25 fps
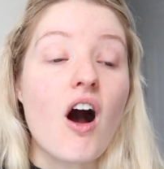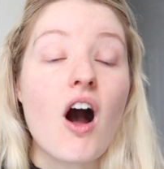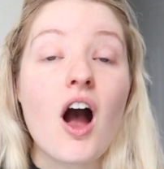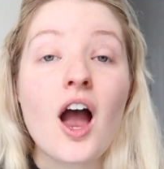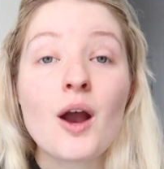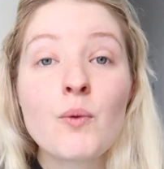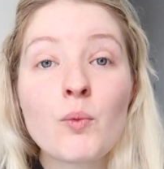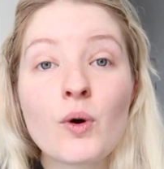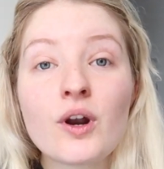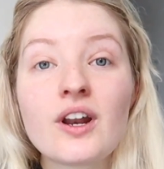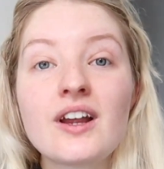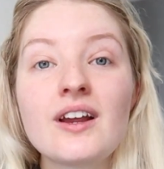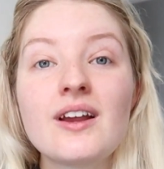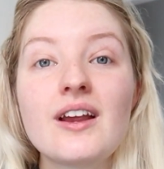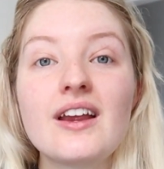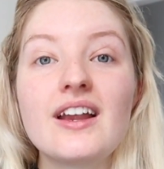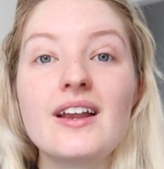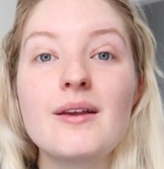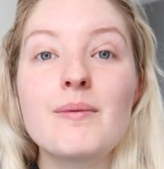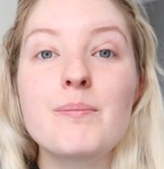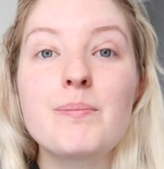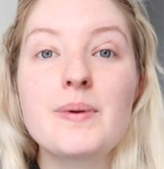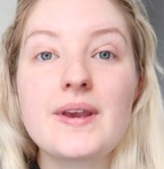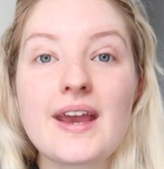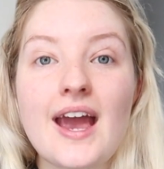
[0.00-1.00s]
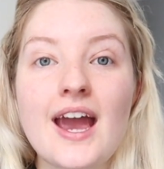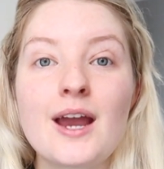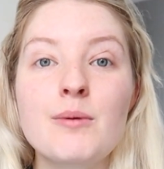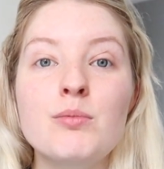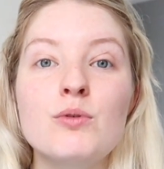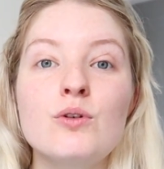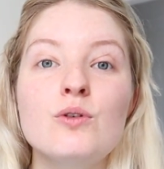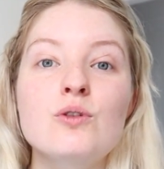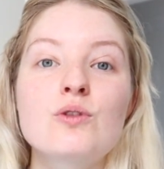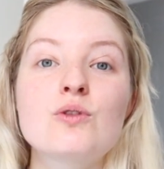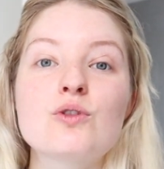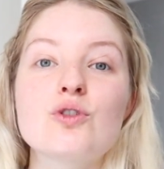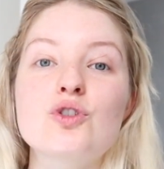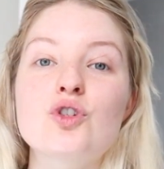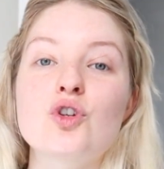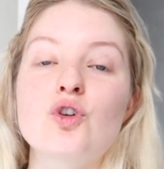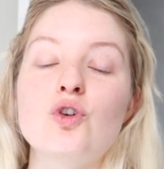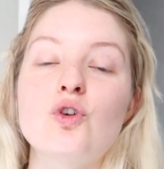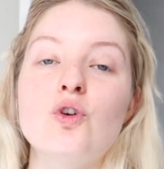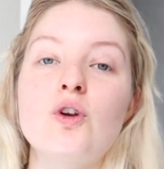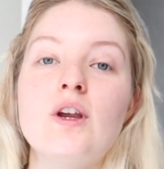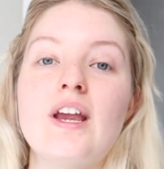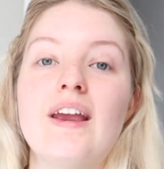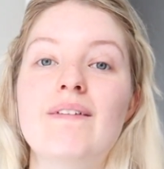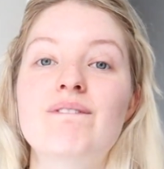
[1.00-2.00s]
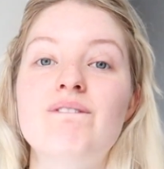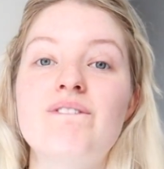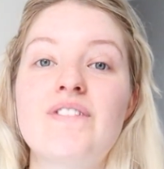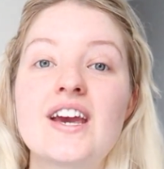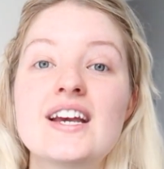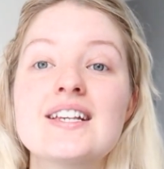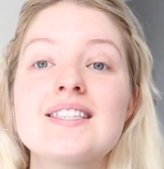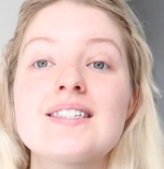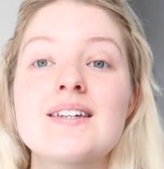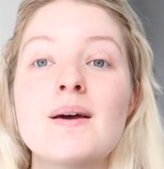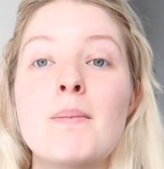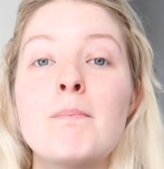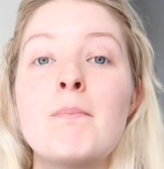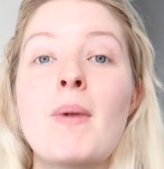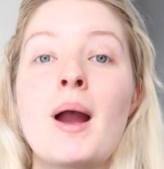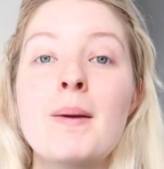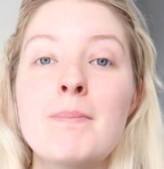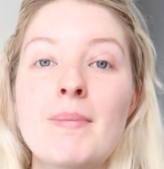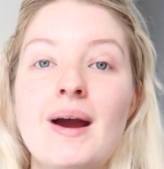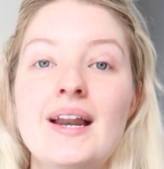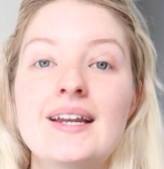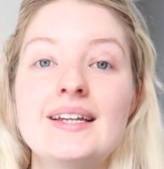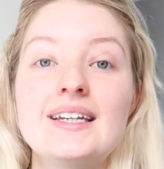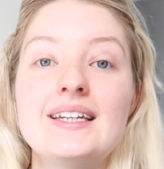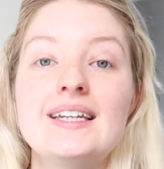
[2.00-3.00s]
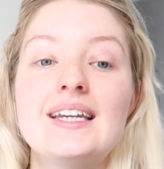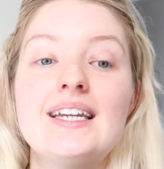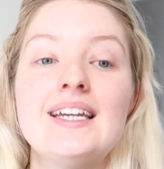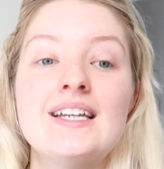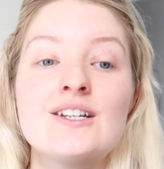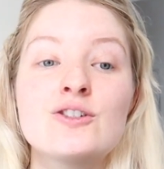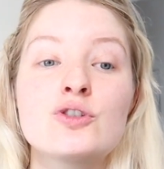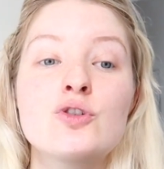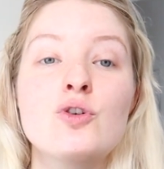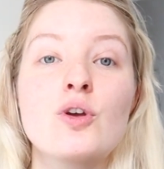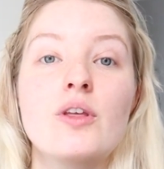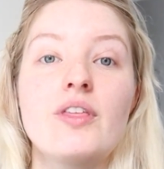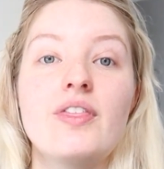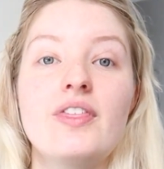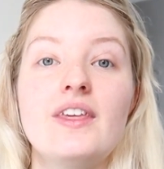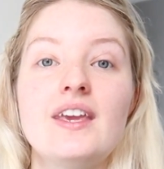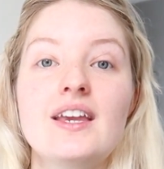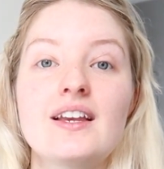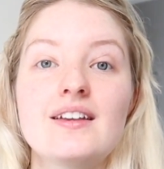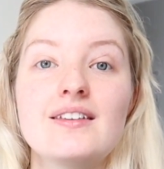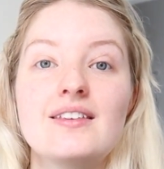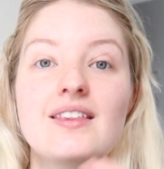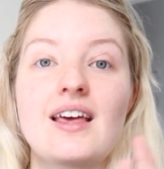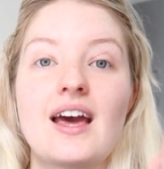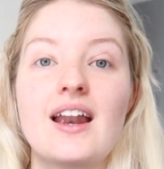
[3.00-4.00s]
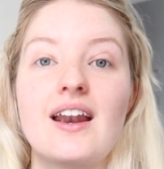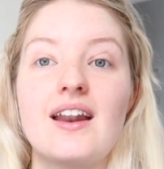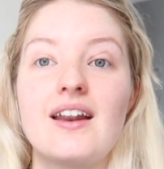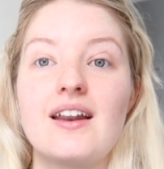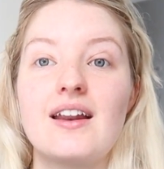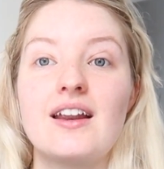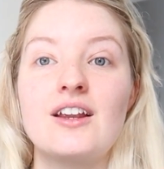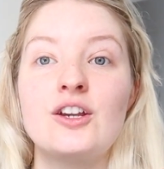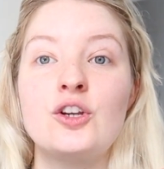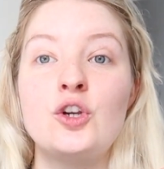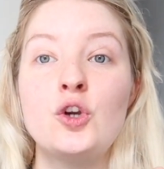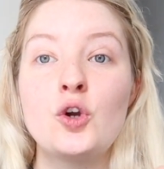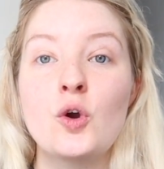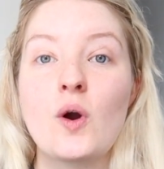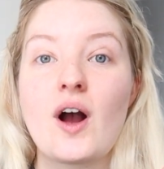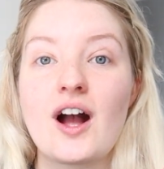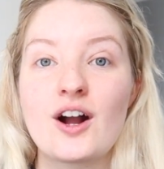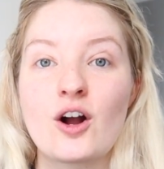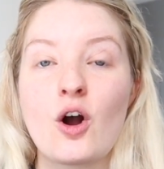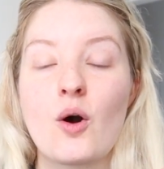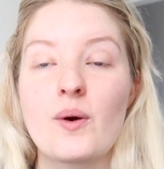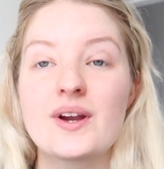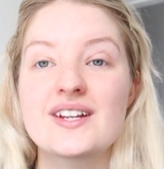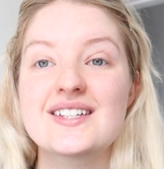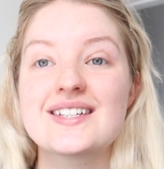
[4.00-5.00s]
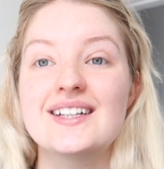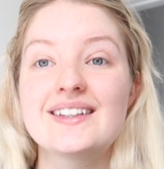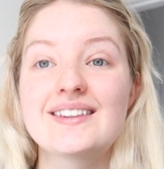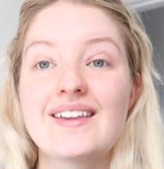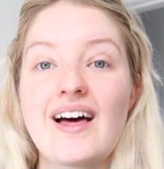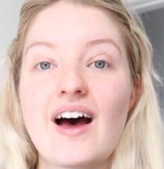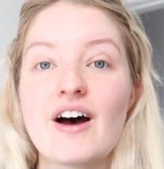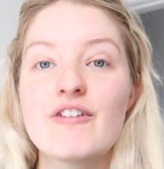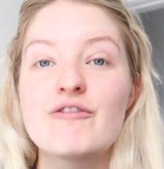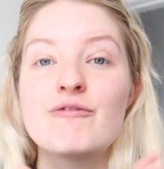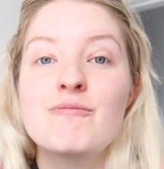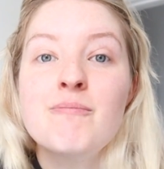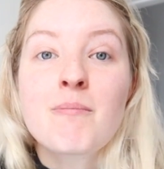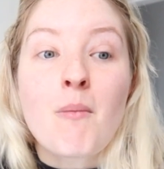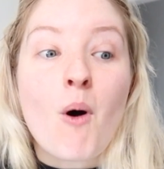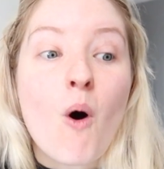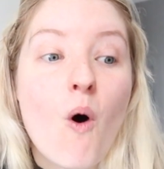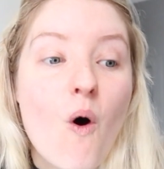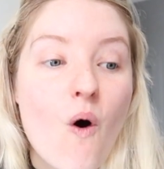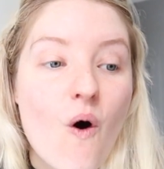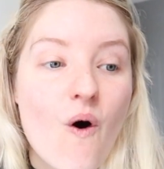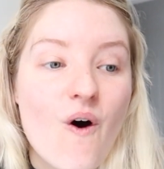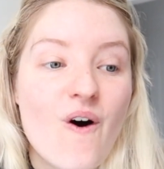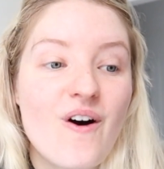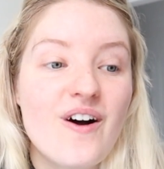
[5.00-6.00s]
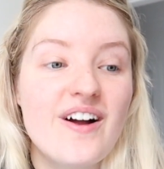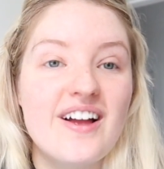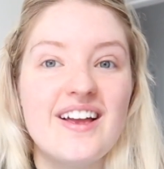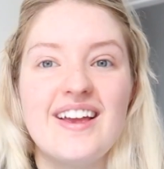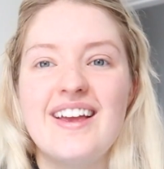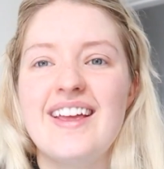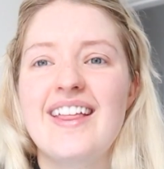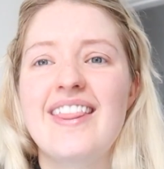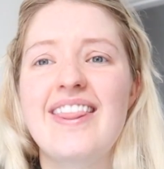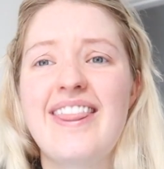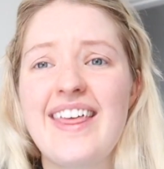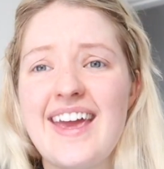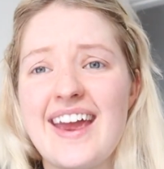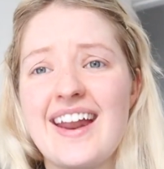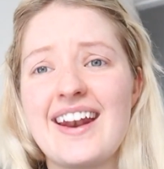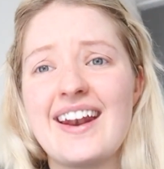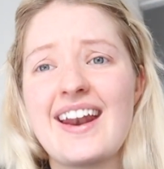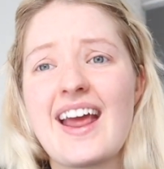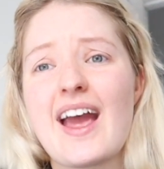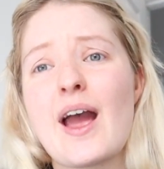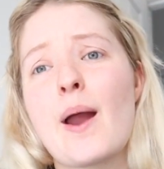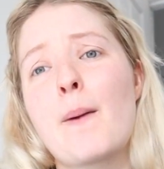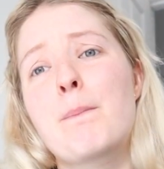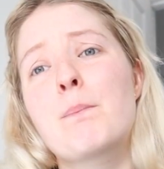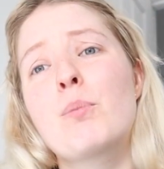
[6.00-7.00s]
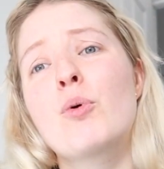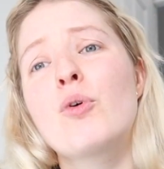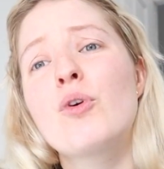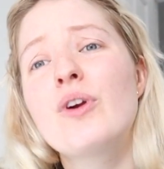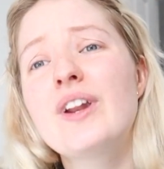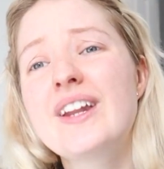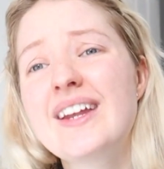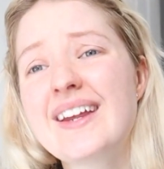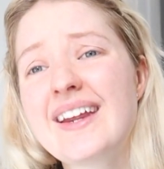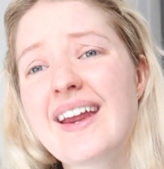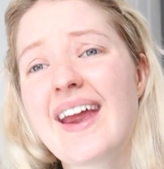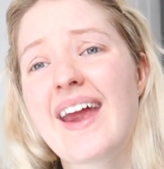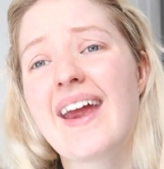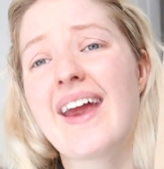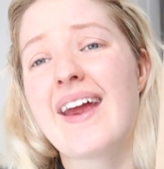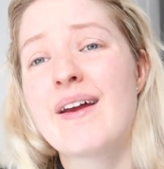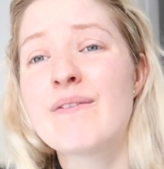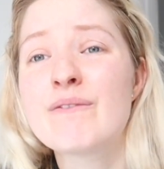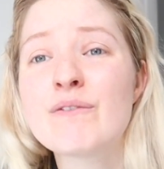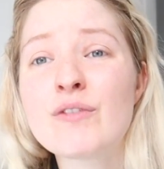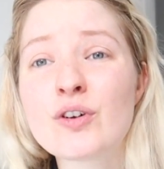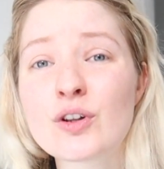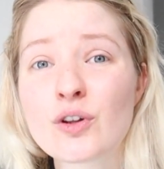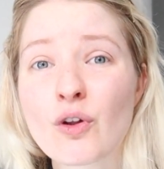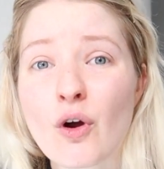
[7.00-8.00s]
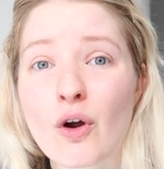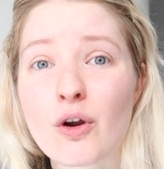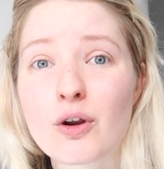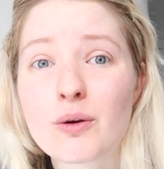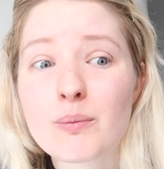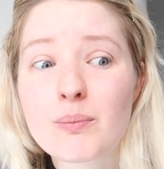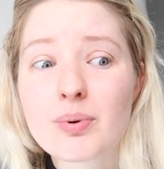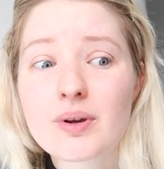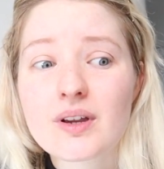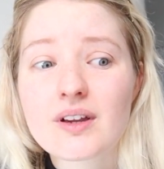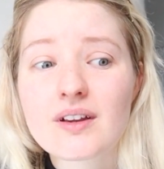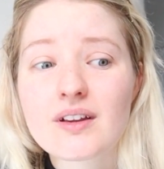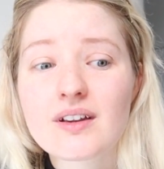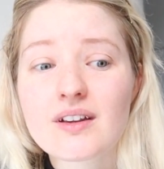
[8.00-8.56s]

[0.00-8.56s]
I want to be able to invest my money into things that you are going to love more than a pretty envelope.